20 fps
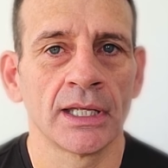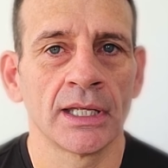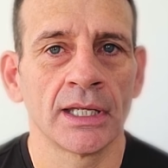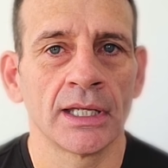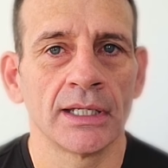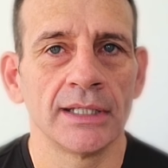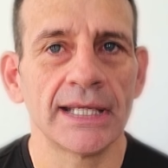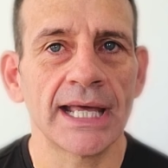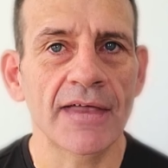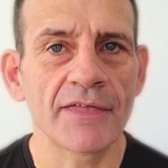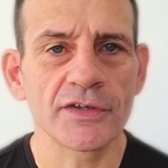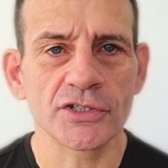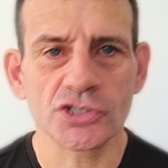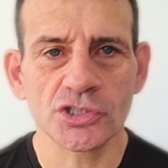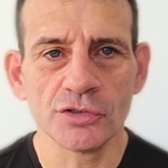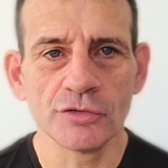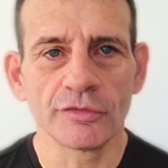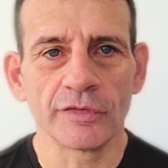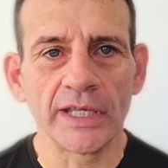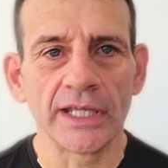Now that
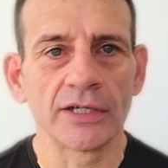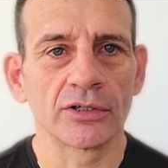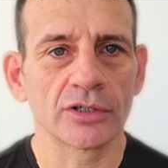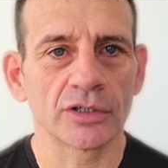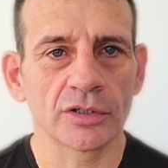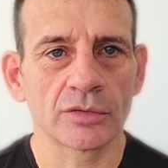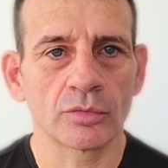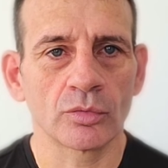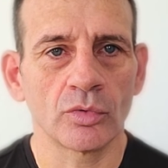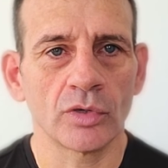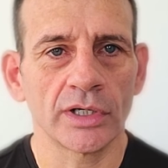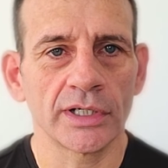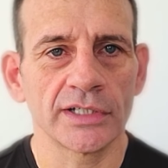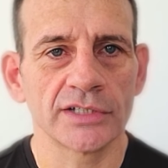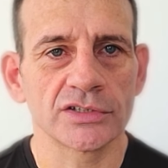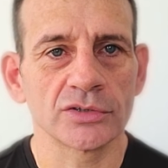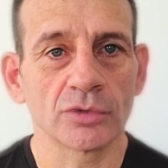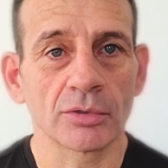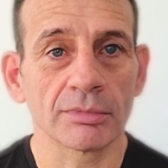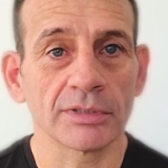you've entered what
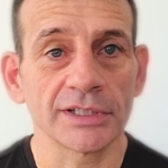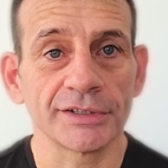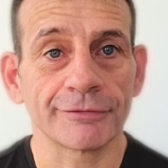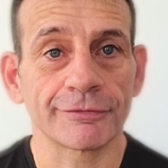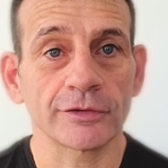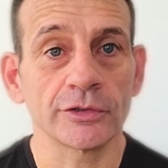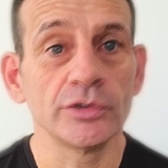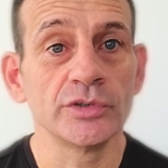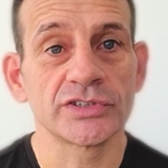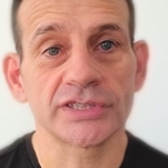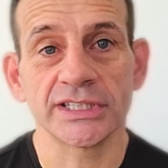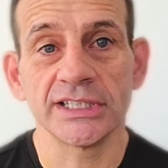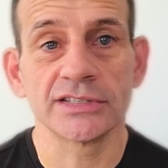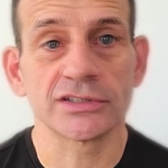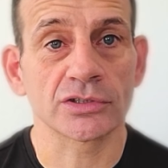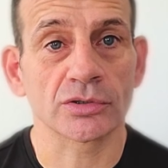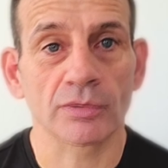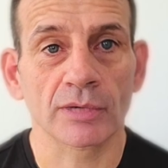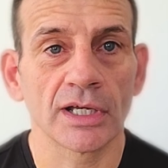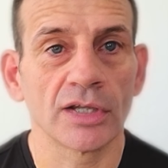is normally flu
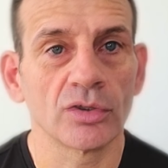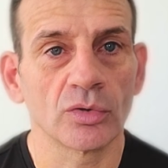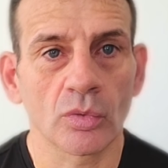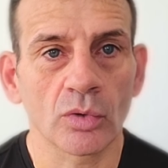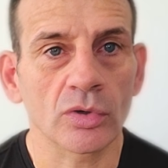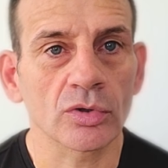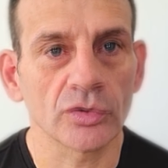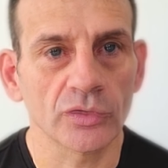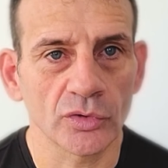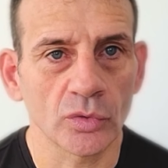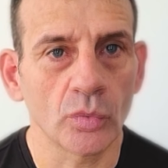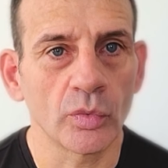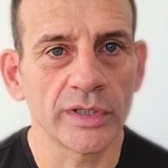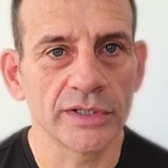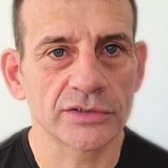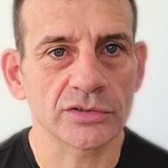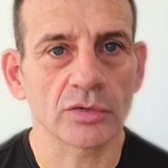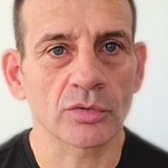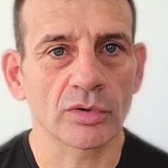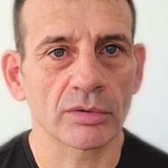season around the world in the
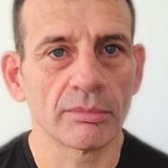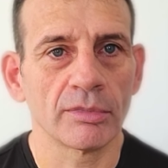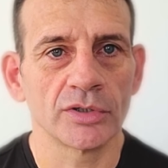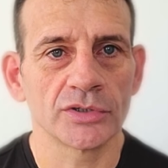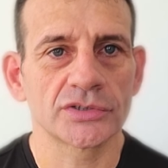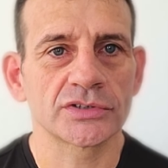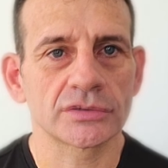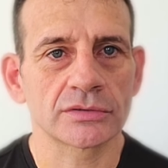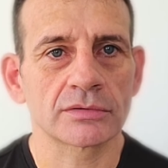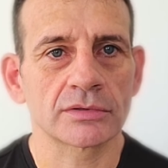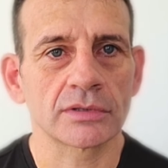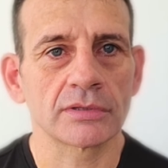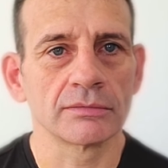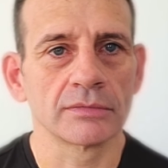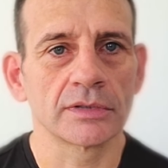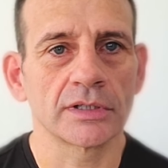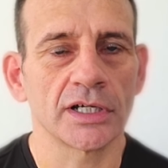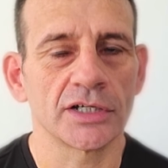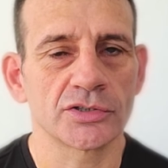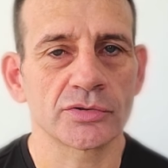winter, where most
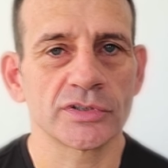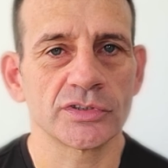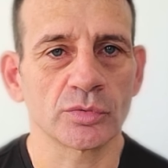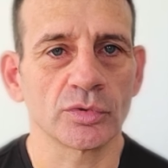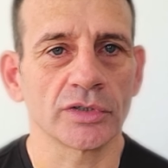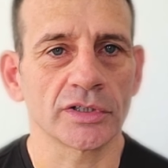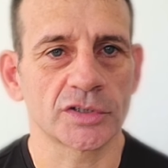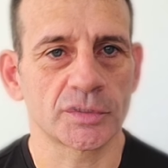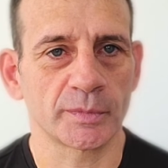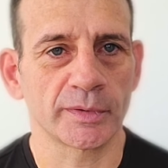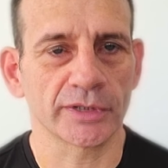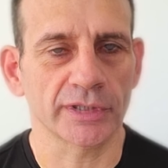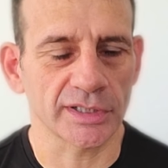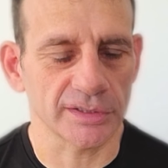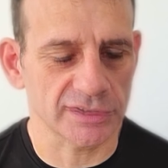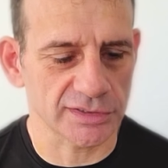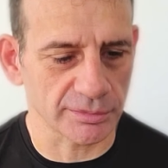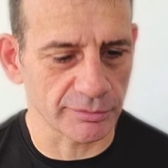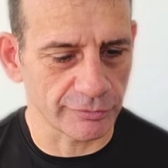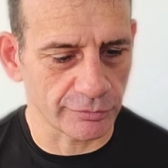countries will
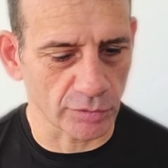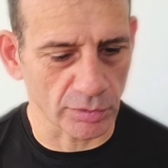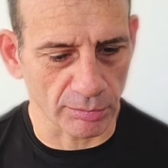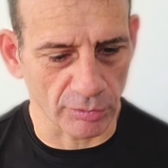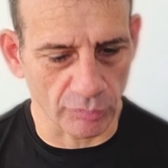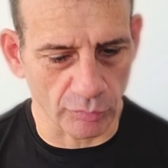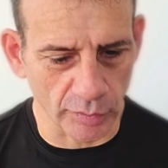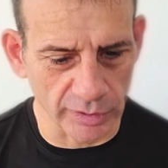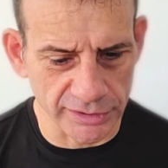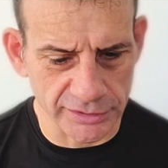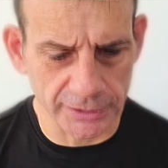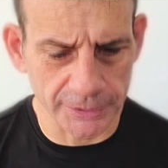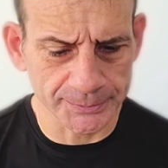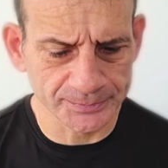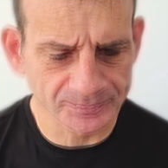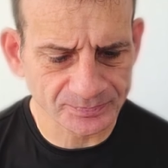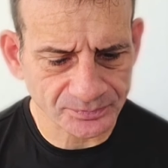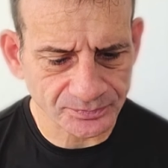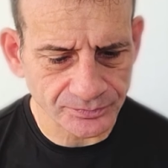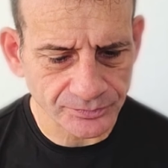experience some form of winter,
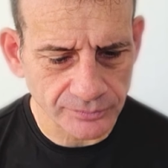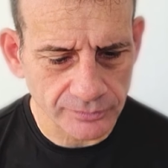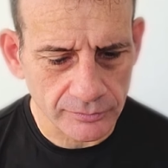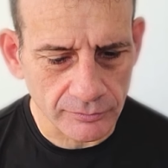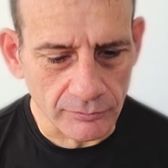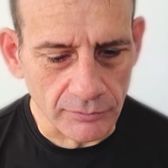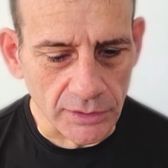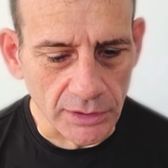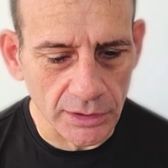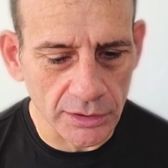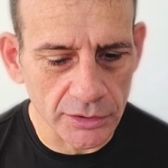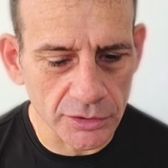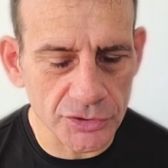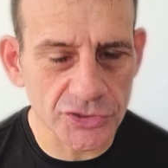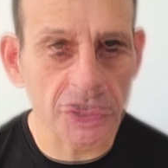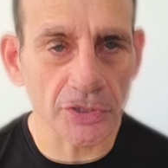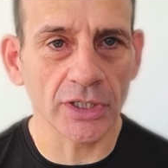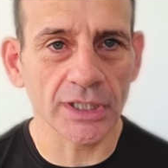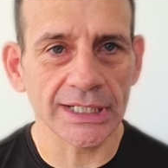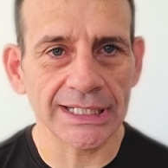you're
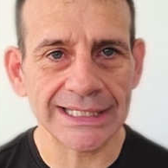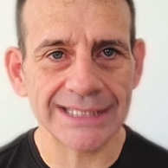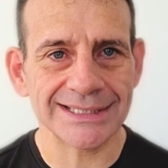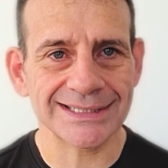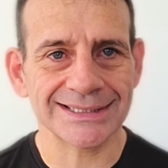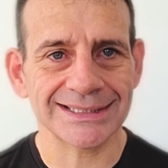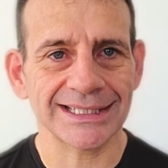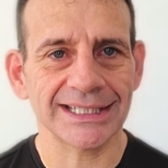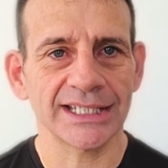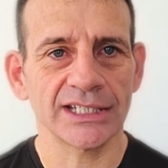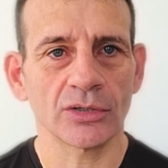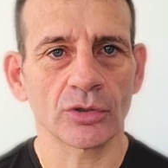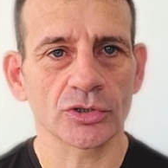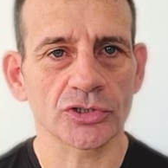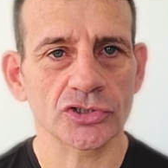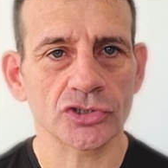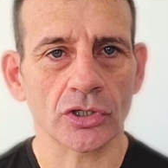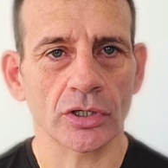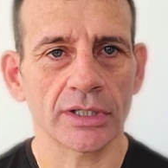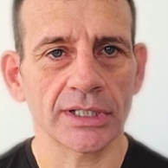starting to see,
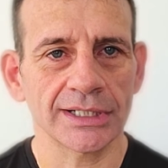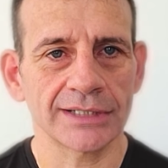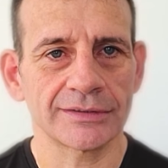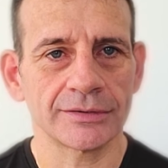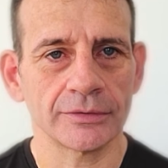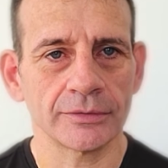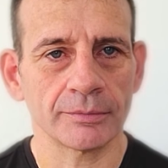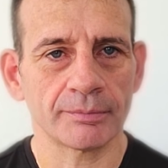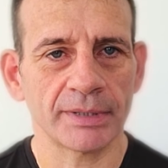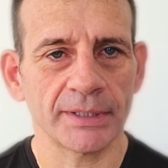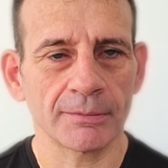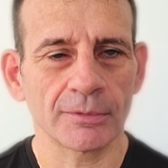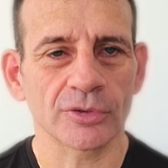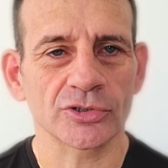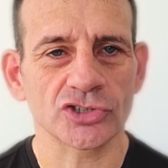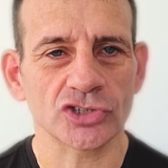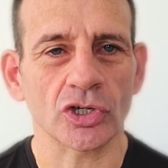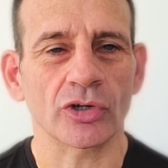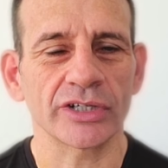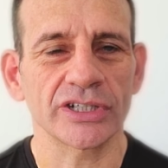people are
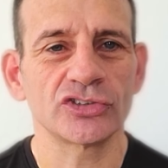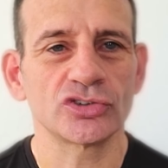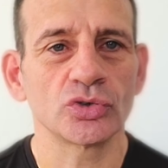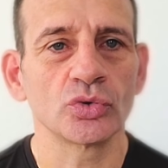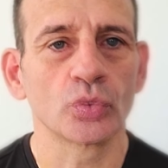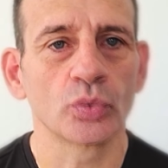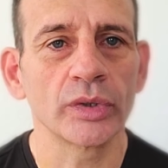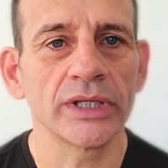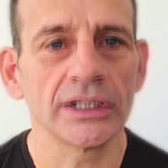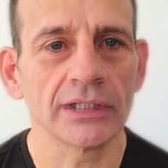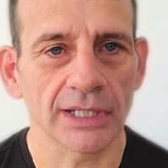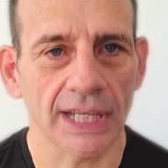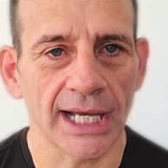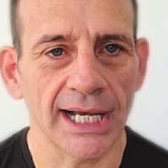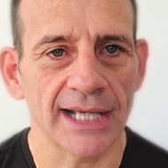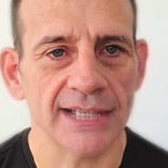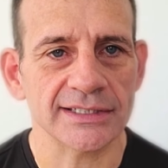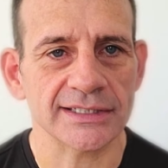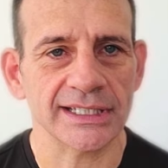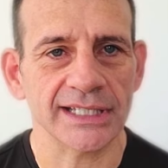starting to
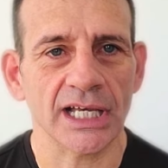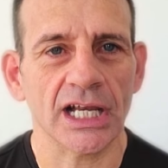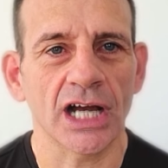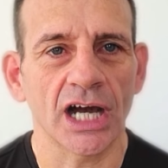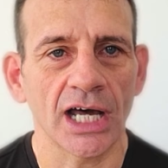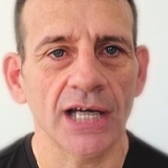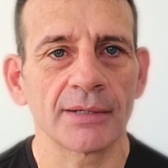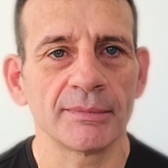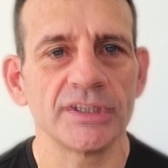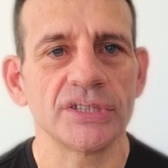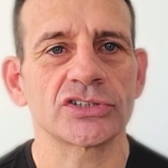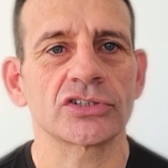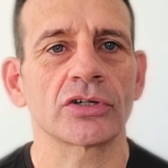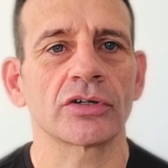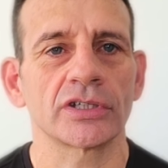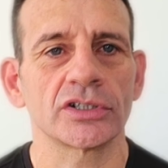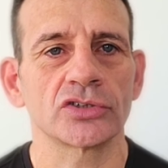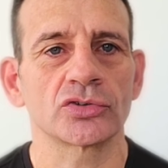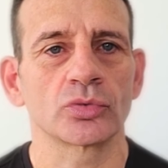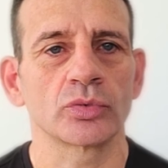realize, the economy's
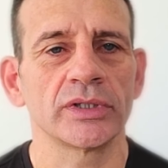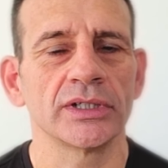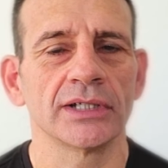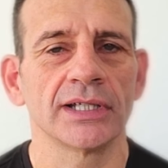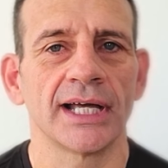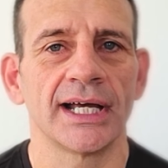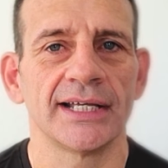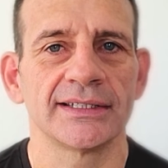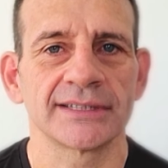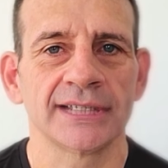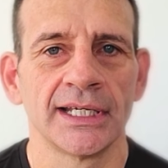starting to realize,